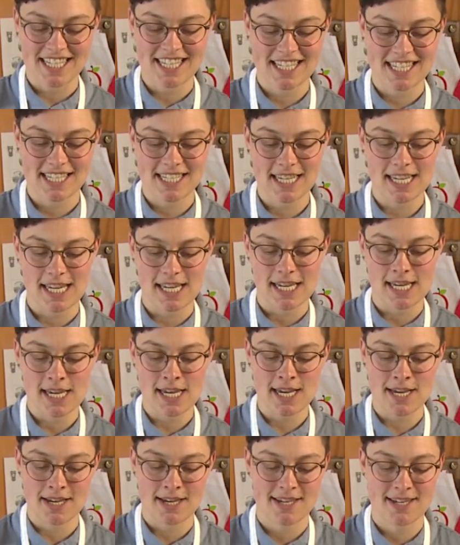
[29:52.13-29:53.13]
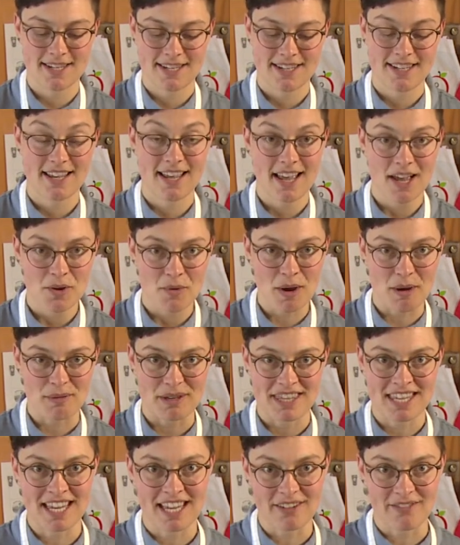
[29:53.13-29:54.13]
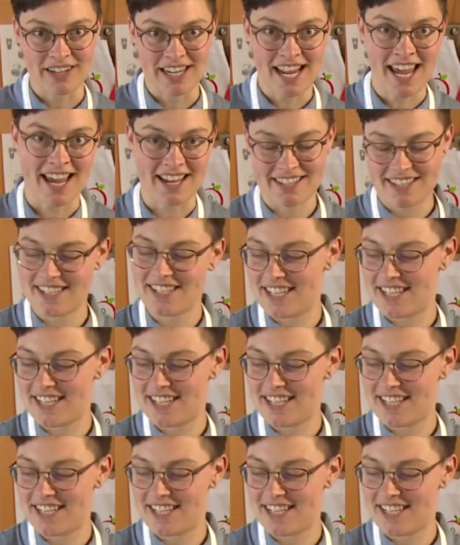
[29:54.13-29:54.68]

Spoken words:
see what we think of it next.